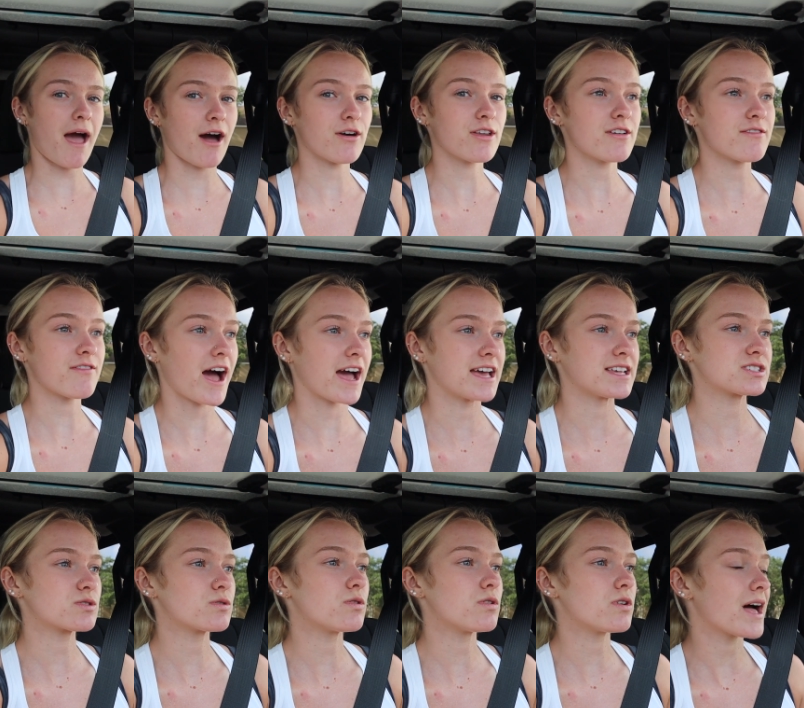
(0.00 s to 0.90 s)
out of high
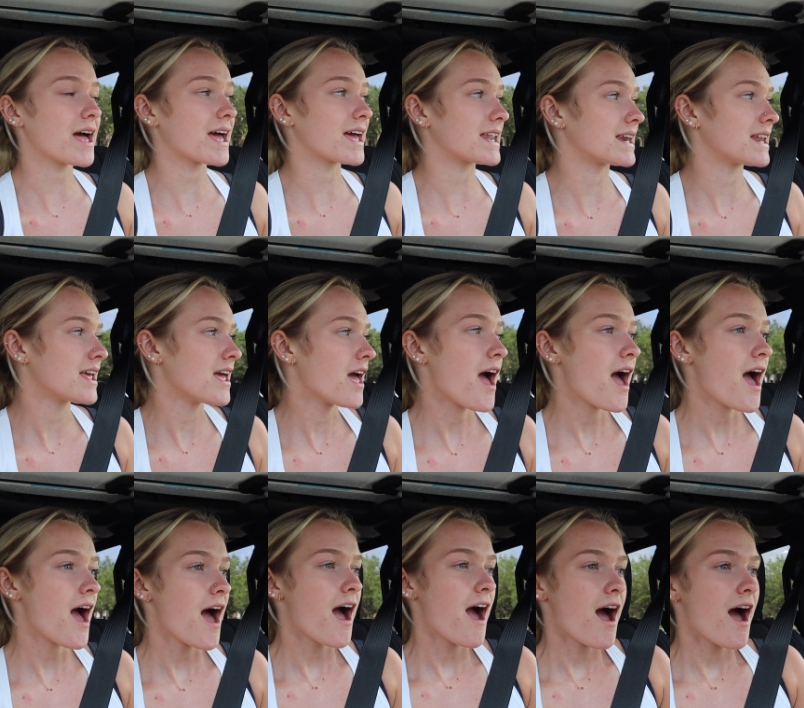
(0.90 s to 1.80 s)
school and
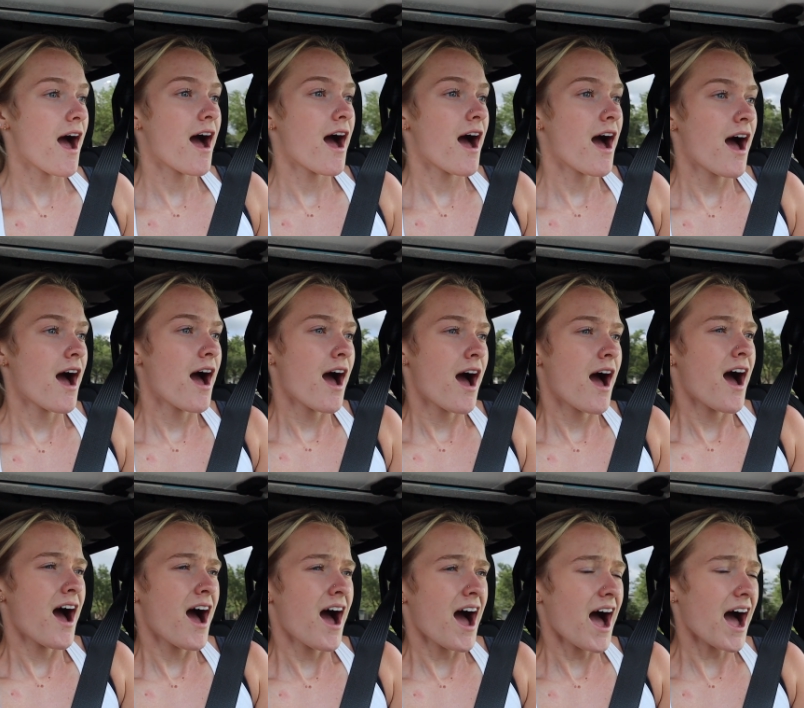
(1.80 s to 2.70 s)

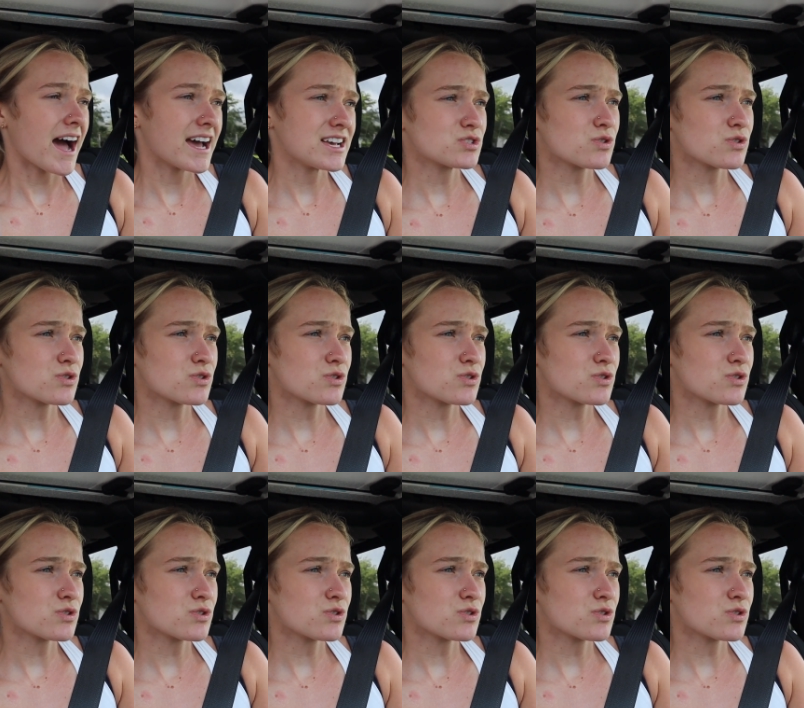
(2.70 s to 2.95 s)
high